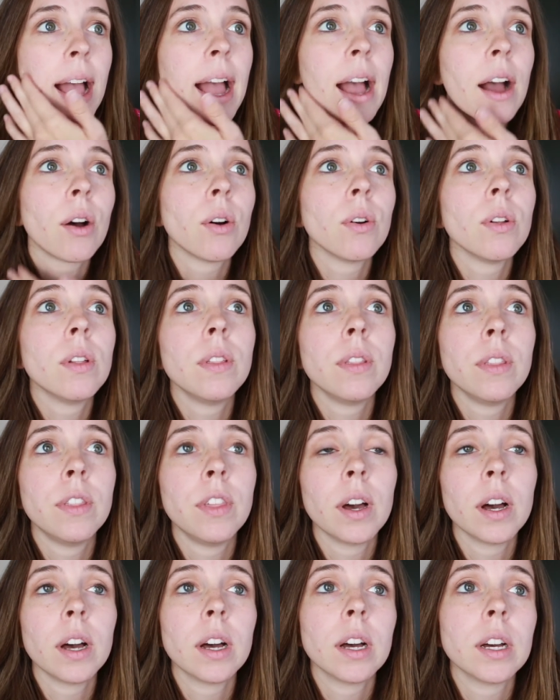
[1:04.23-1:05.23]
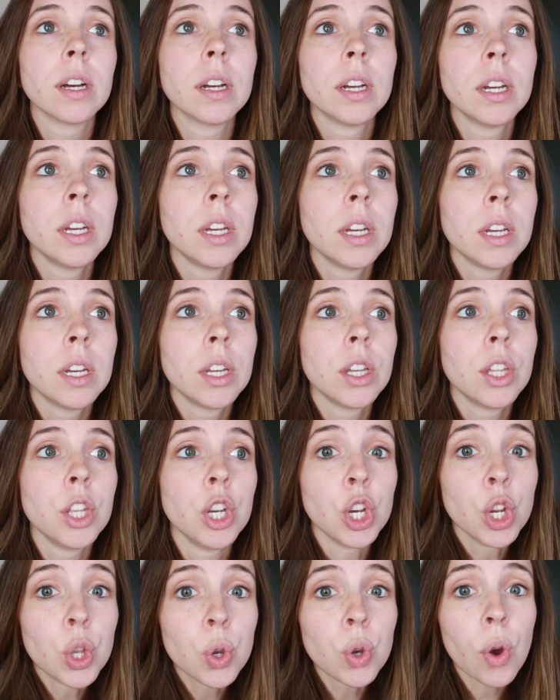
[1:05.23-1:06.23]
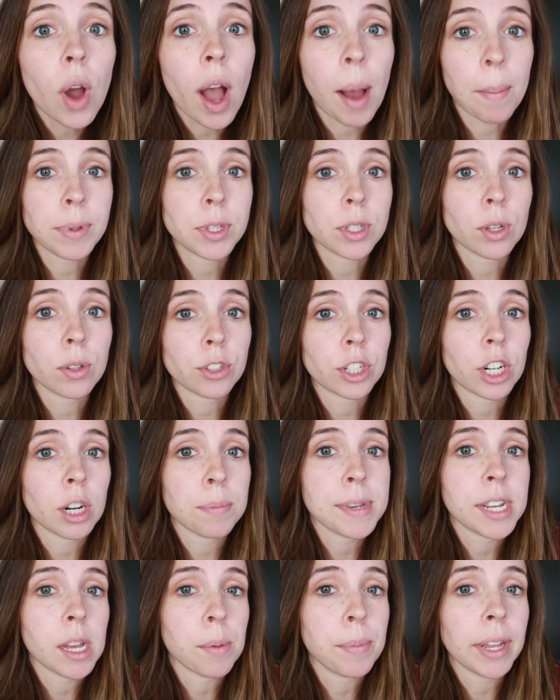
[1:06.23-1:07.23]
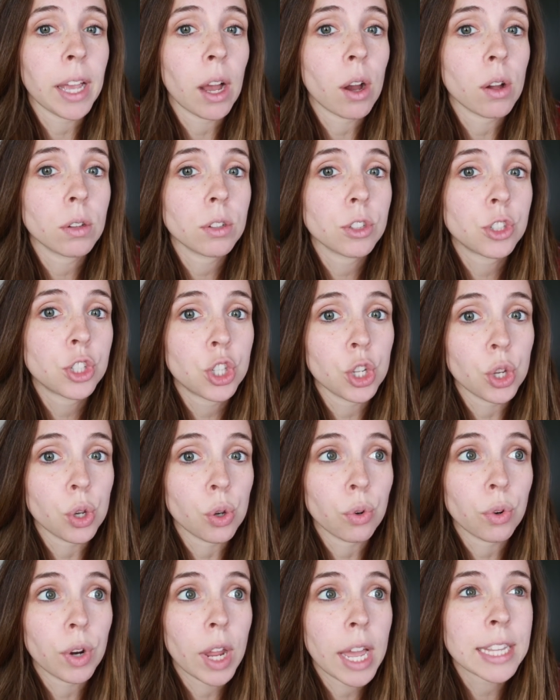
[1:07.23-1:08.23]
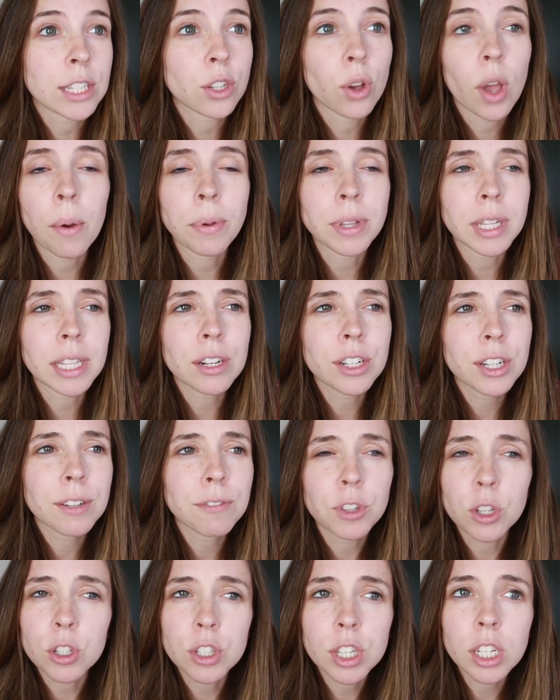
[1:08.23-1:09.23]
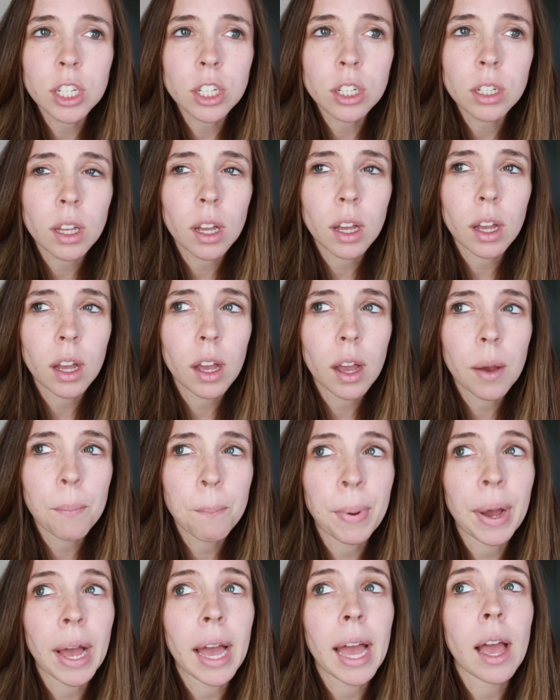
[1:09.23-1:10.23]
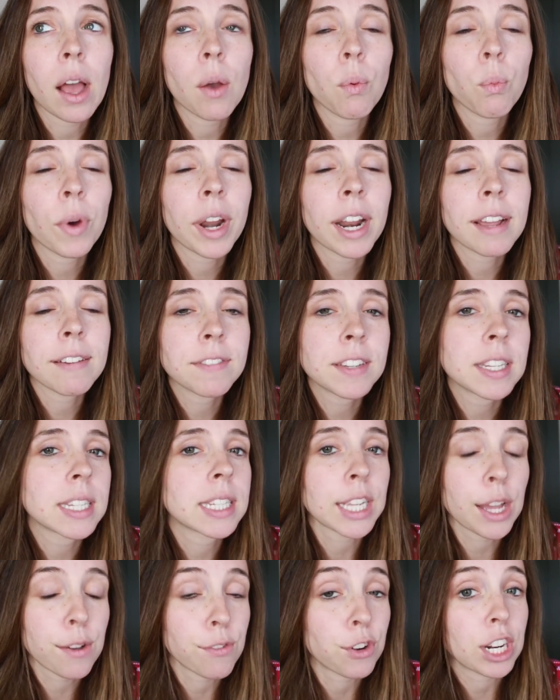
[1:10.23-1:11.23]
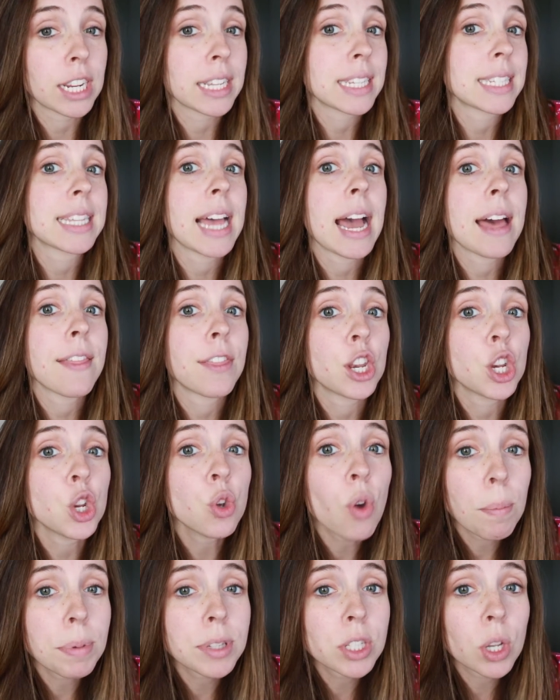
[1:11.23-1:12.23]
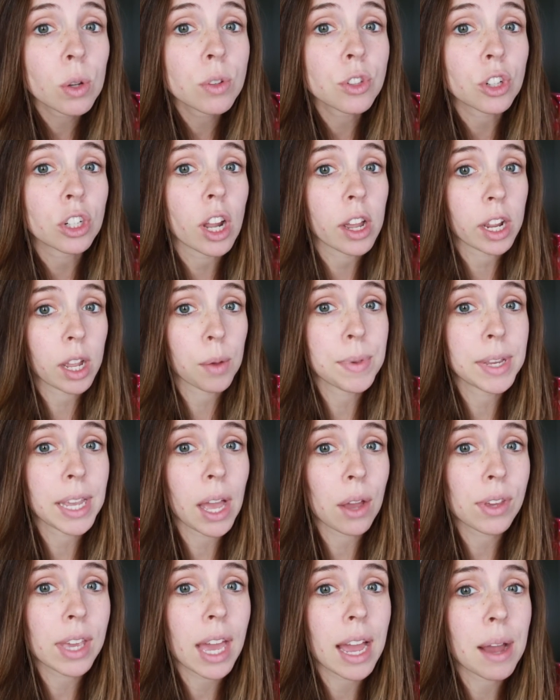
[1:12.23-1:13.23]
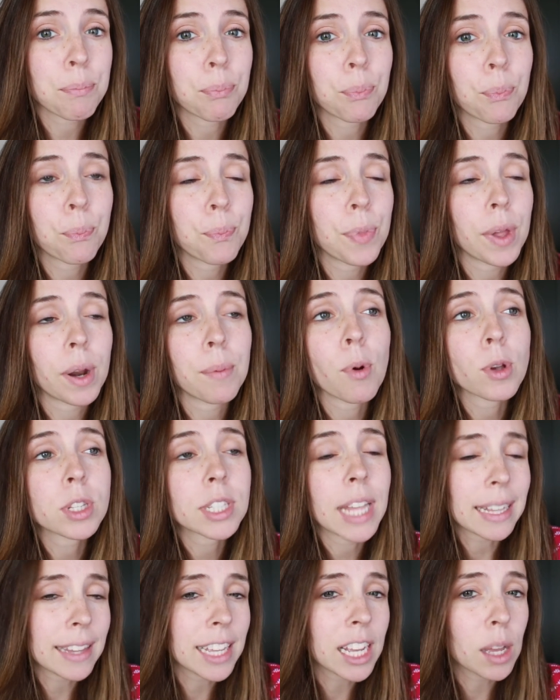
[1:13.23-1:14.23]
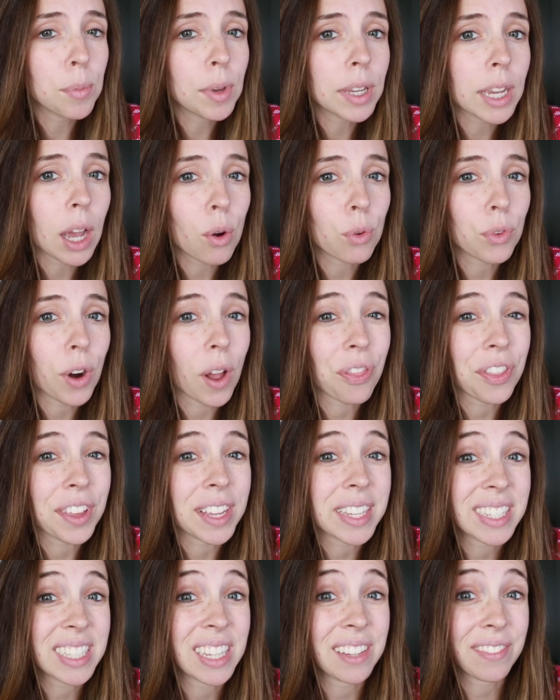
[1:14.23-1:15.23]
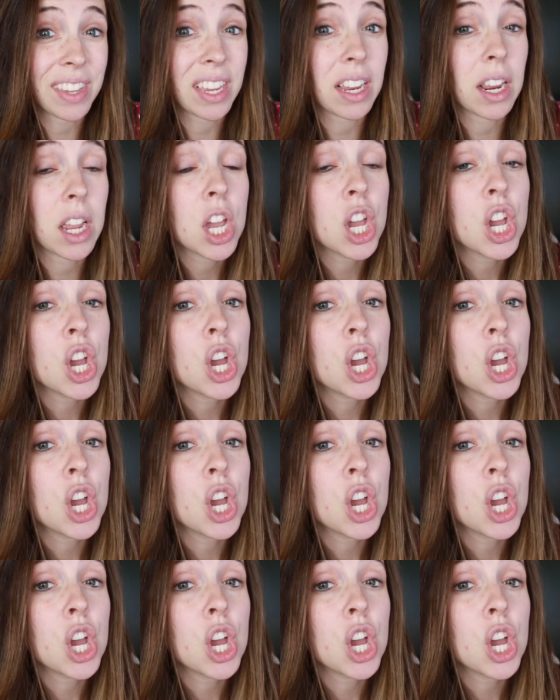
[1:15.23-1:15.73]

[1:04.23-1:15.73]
how the new episodes are gonna be coming out soon. And so it was a little confusing, but what I've discovered is that the new episodes are not coming out yet. They're most likely coming out around Thanksgiving.